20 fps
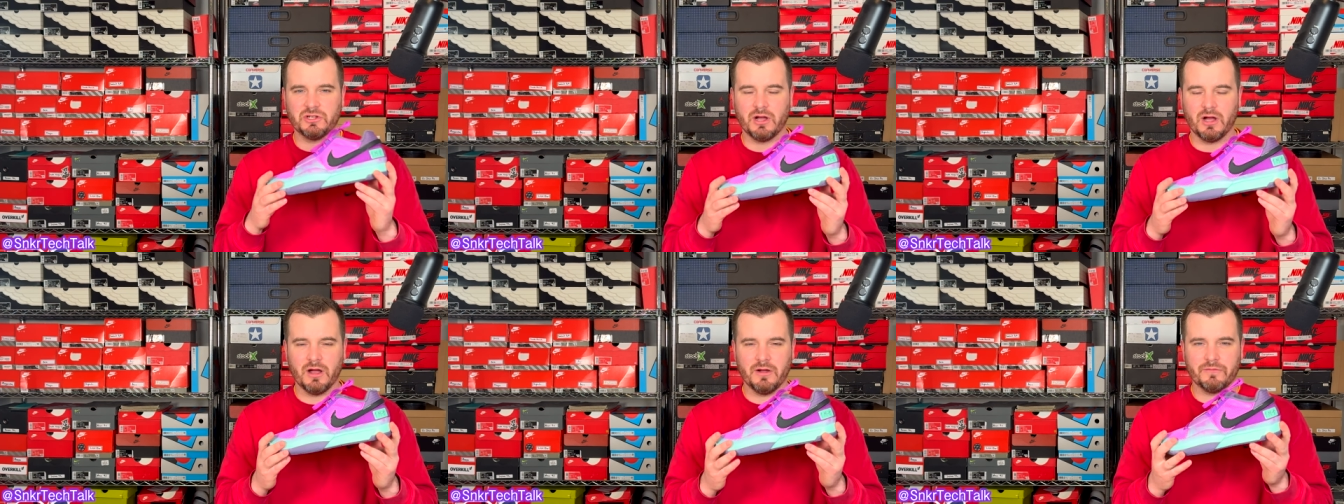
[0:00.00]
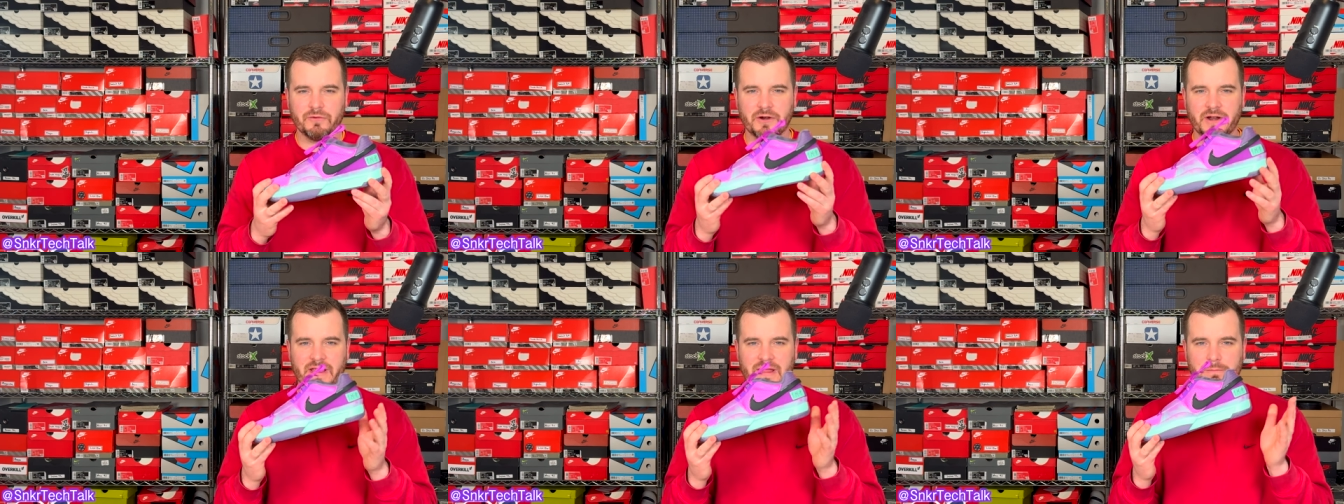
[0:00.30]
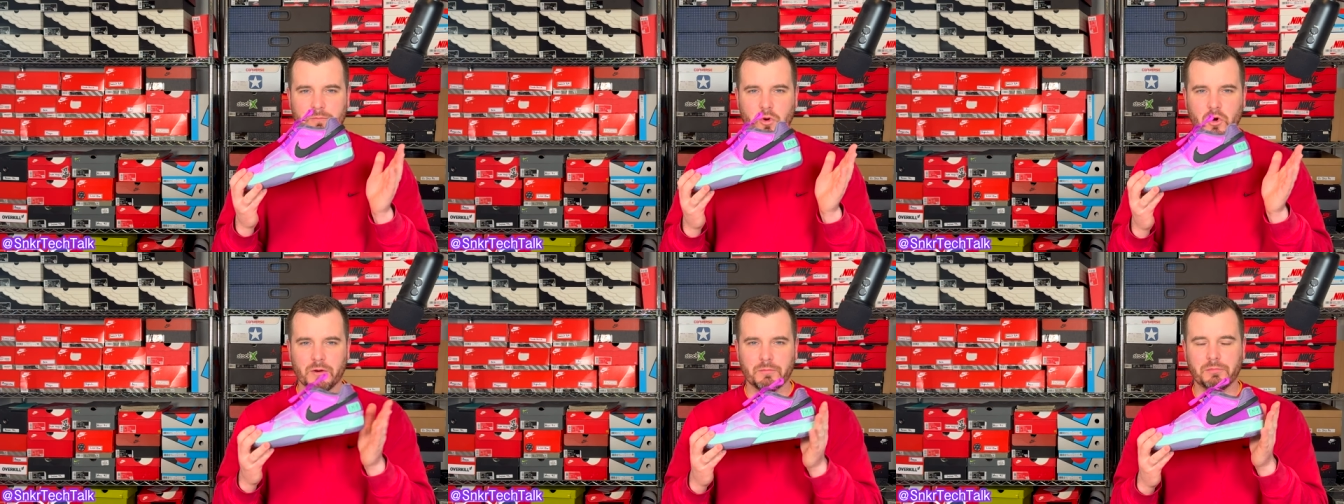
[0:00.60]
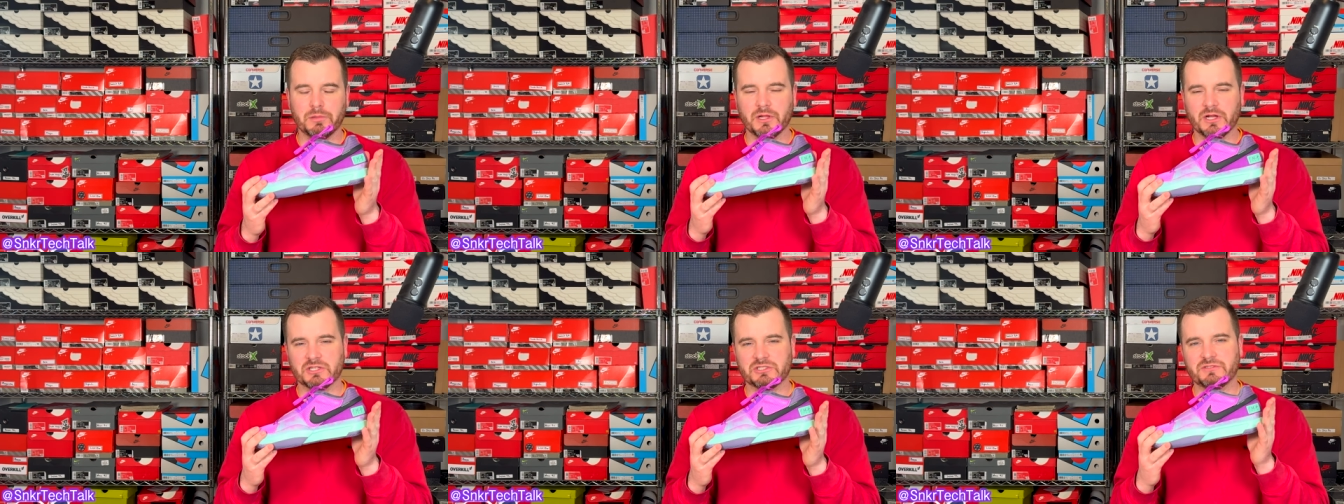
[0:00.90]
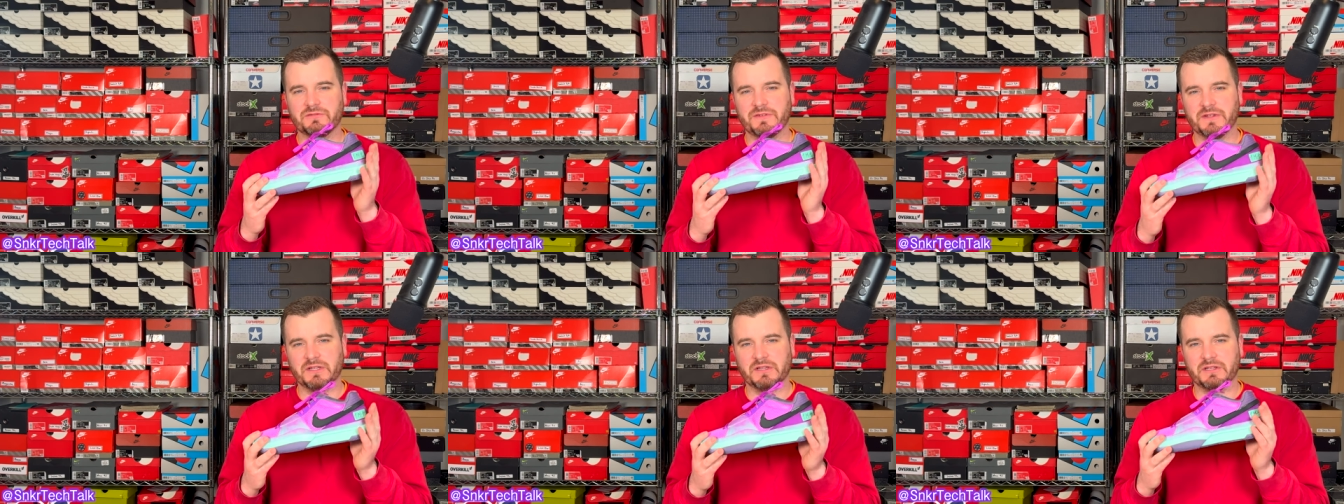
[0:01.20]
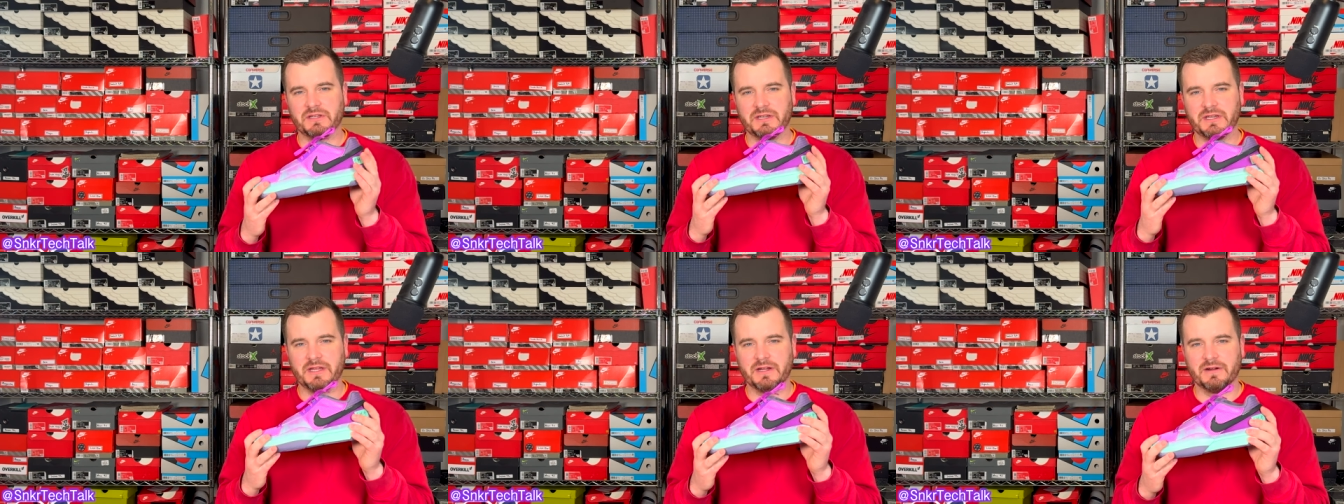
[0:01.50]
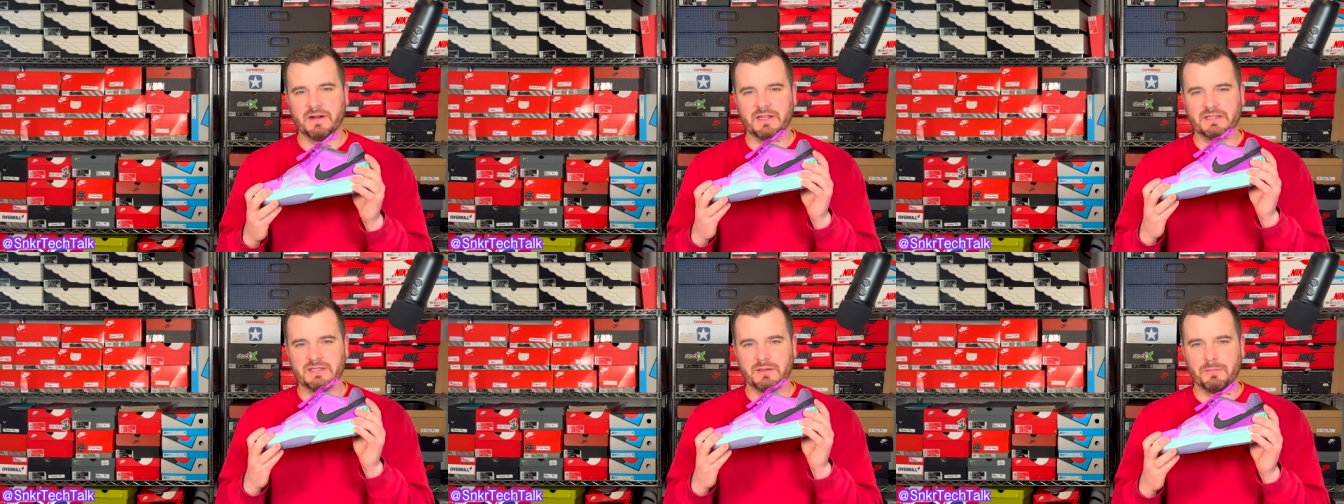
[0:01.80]
offer a more plush feeling
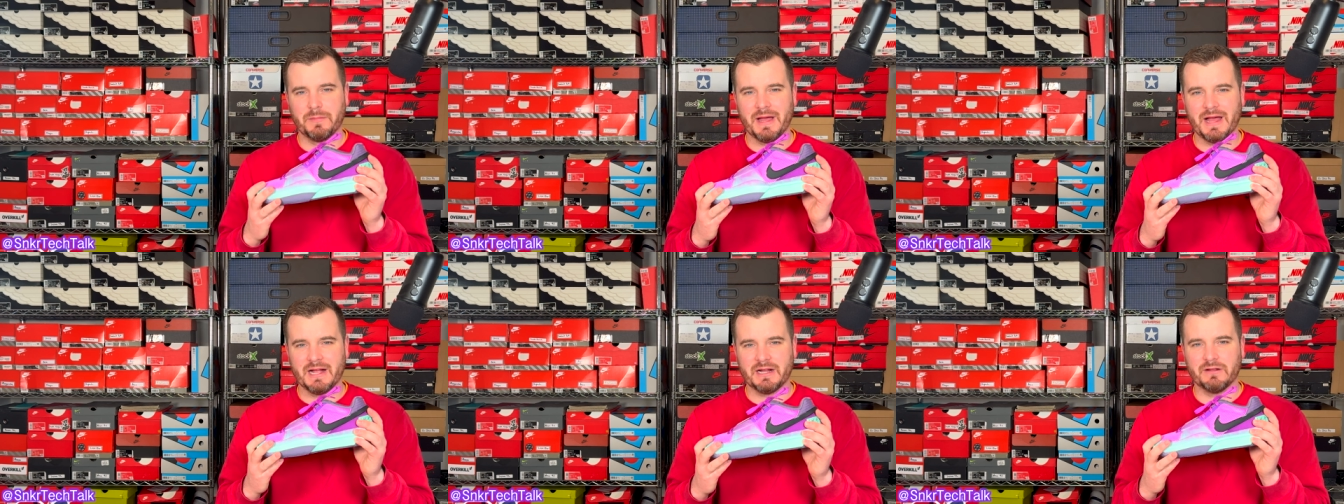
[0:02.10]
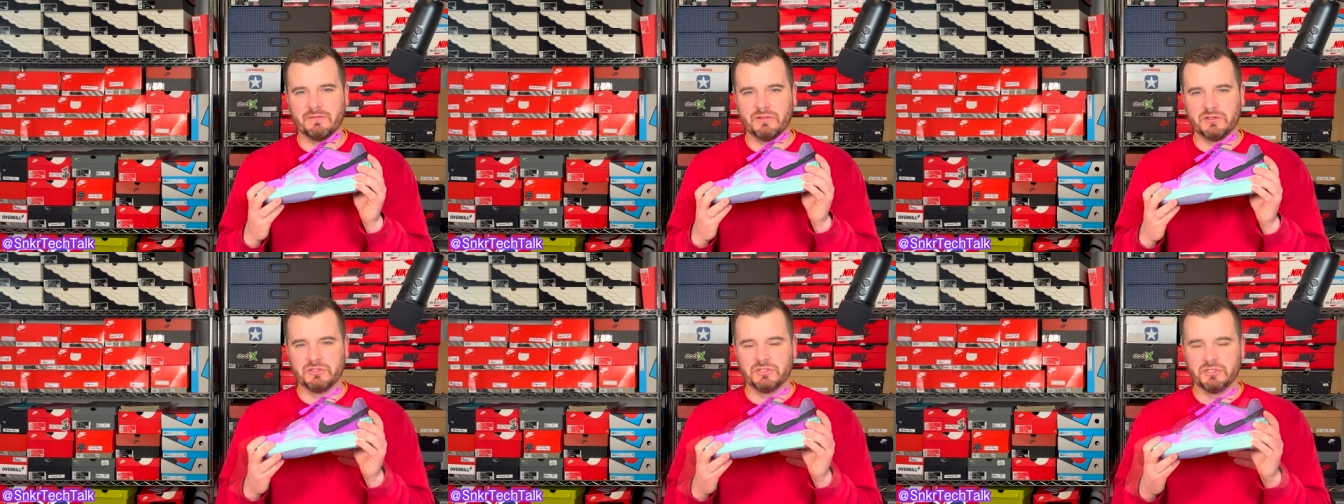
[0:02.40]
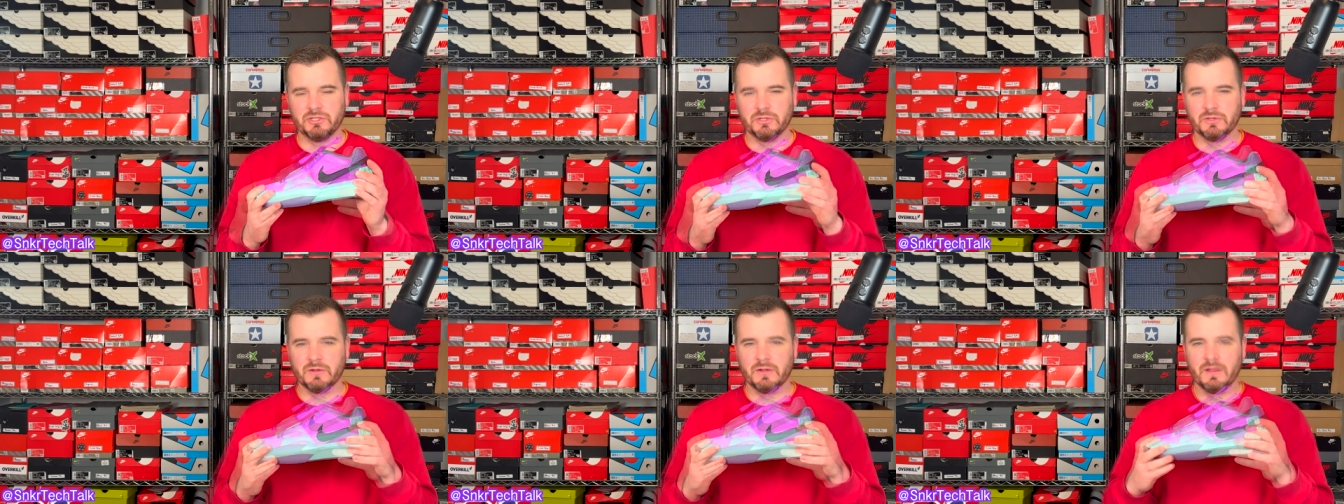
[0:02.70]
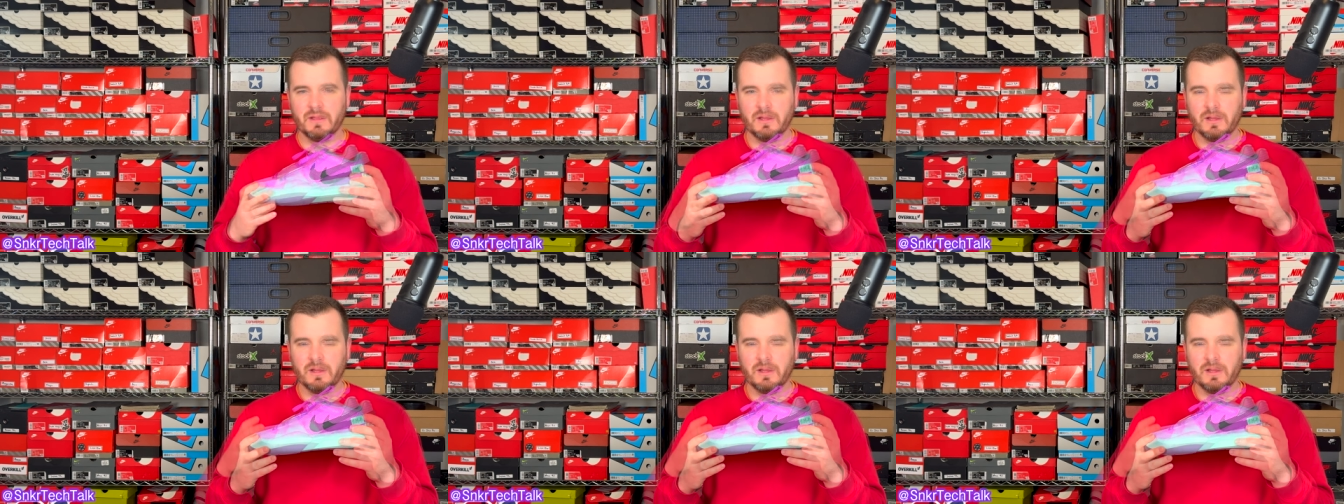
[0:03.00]
here at the back of the two.